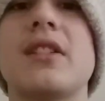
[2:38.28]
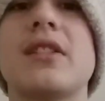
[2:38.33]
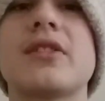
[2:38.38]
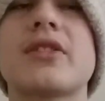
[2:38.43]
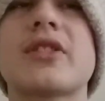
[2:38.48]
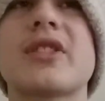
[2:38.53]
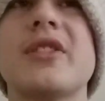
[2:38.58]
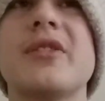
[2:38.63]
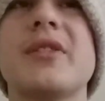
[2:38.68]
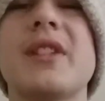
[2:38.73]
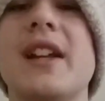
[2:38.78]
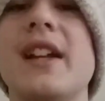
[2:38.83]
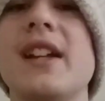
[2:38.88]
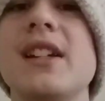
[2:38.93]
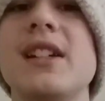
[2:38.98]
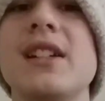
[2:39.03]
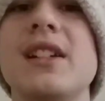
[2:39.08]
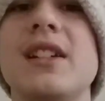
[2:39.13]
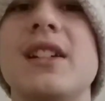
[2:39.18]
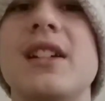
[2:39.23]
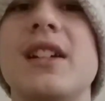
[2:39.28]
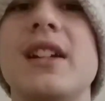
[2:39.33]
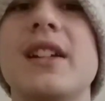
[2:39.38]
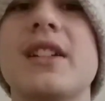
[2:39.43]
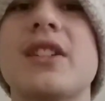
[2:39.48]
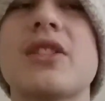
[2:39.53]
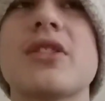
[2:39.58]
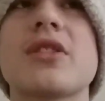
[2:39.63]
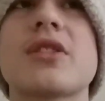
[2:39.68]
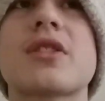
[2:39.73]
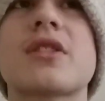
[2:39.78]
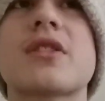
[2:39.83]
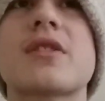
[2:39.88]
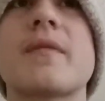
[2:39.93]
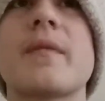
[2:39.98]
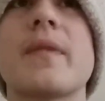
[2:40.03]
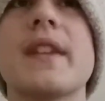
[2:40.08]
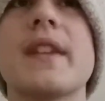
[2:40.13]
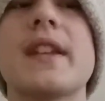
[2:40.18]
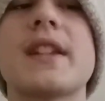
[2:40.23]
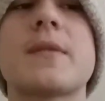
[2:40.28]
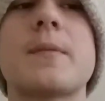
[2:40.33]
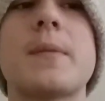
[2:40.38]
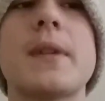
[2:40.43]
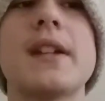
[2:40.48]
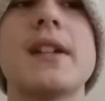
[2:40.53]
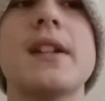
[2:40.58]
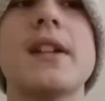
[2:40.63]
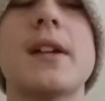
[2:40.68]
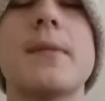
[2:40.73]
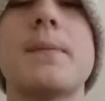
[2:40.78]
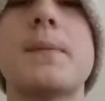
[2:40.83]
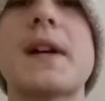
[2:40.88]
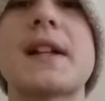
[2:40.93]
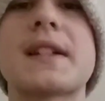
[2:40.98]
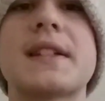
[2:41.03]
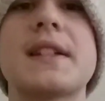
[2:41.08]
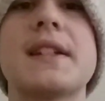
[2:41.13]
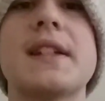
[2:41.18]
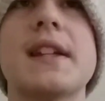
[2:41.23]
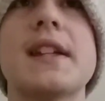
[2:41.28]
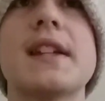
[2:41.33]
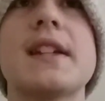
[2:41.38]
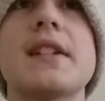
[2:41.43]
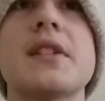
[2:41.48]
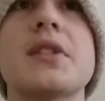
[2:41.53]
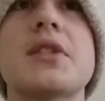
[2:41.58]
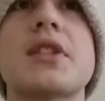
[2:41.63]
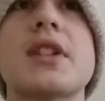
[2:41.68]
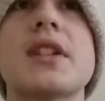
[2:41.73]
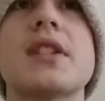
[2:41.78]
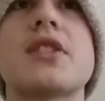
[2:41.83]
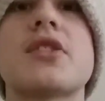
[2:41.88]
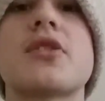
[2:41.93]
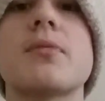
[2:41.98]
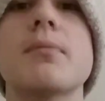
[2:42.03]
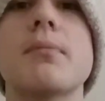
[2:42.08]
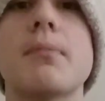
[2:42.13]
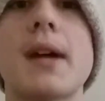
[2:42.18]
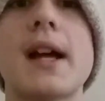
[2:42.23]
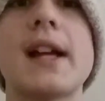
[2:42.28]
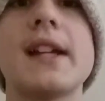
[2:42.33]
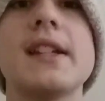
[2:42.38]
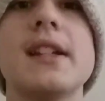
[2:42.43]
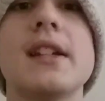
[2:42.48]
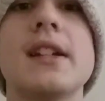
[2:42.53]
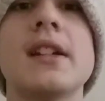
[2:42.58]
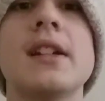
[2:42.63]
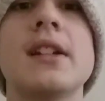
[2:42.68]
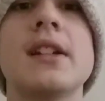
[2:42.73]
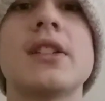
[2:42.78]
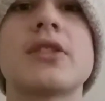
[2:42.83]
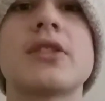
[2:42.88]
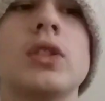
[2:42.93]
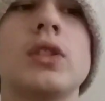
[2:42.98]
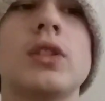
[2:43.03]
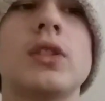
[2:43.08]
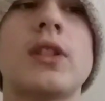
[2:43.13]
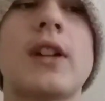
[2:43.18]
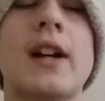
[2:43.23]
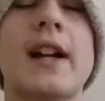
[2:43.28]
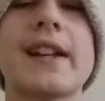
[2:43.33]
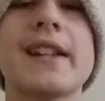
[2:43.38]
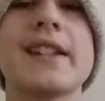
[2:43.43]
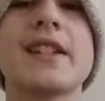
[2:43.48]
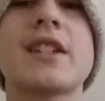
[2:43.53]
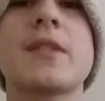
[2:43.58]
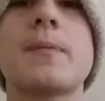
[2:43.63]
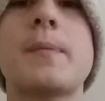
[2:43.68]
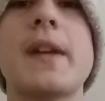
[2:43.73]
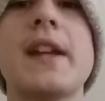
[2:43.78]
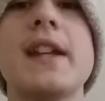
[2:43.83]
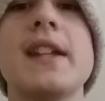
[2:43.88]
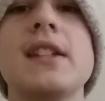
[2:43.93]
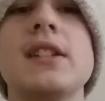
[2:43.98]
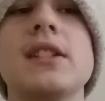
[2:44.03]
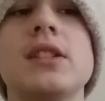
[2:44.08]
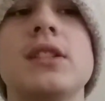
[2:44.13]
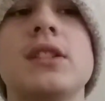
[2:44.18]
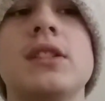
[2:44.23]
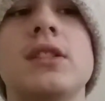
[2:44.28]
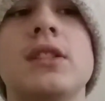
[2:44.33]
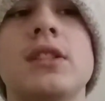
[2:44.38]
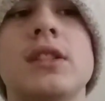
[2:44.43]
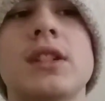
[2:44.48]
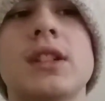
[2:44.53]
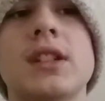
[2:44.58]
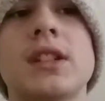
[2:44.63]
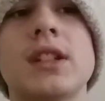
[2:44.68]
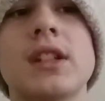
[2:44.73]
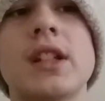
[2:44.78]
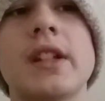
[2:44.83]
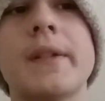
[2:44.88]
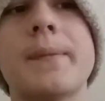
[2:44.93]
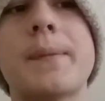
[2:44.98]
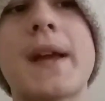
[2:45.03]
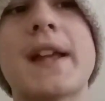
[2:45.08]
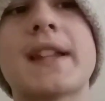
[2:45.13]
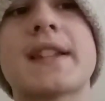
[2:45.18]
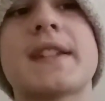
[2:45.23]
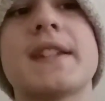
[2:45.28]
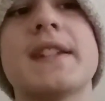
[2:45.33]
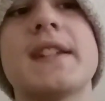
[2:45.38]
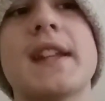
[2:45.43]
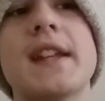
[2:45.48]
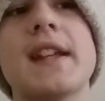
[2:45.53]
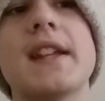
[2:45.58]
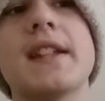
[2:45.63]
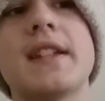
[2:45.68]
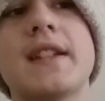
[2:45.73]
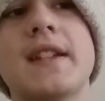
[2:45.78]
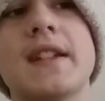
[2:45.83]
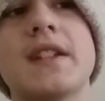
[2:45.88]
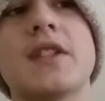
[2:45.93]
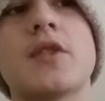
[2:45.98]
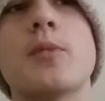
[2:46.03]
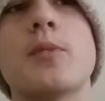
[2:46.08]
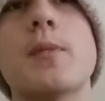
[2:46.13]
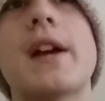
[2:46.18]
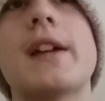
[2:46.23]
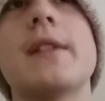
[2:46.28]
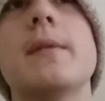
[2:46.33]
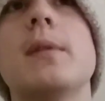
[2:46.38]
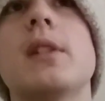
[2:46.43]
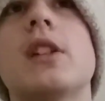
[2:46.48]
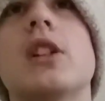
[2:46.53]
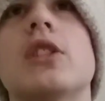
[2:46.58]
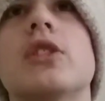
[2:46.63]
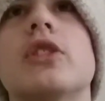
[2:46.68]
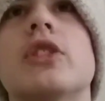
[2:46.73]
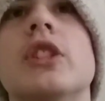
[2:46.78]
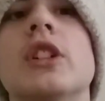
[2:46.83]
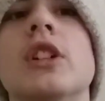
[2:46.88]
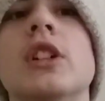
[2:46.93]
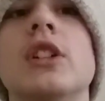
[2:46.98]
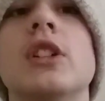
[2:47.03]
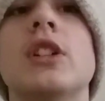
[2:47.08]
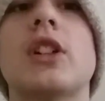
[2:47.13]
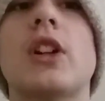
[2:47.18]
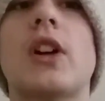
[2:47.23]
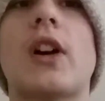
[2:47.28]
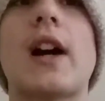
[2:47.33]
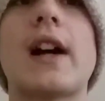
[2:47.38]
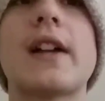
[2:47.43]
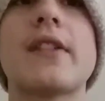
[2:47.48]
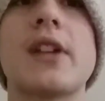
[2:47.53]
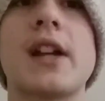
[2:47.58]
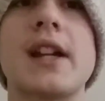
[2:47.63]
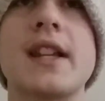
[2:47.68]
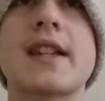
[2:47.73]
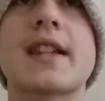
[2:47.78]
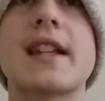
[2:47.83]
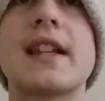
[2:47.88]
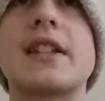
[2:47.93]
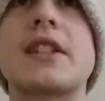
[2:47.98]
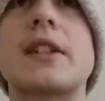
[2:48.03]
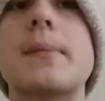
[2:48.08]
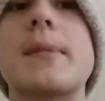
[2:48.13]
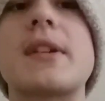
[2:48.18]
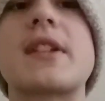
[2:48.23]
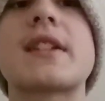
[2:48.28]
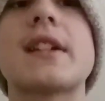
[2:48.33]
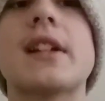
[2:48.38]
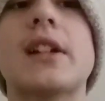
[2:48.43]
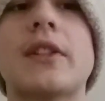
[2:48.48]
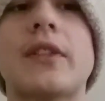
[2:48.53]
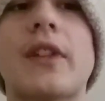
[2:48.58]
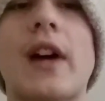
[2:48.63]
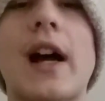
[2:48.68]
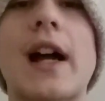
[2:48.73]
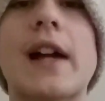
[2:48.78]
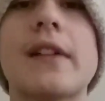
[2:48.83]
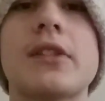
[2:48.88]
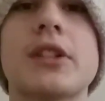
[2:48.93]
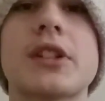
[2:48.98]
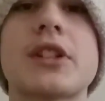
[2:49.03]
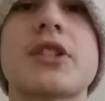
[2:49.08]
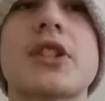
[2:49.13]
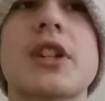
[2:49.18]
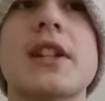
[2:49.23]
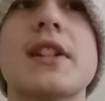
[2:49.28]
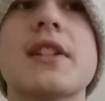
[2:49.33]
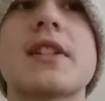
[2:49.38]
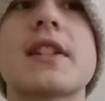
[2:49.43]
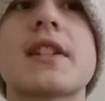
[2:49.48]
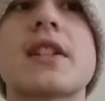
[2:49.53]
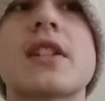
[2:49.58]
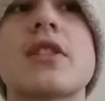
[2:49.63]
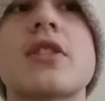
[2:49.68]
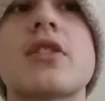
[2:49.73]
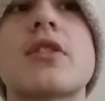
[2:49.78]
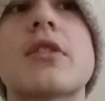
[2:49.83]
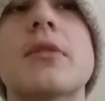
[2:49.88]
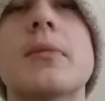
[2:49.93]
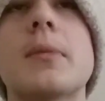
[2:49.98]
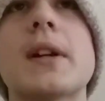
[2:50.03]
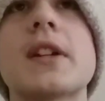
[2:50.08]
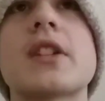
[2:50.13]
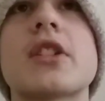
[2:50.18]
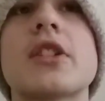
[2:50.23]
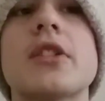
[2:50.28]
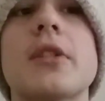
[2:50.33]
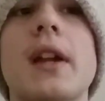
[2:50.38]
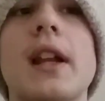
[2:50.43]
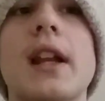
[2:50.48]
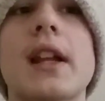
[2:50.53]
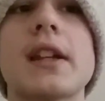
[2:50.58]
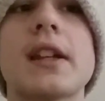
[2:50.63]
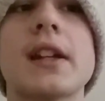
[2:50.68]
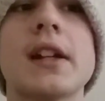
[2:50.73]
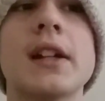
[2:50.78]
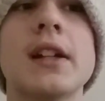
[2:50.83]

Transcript: So, yeah, it's been a better year since May. And it's been a better year since May because I said to myself, I've got to change this in some way. So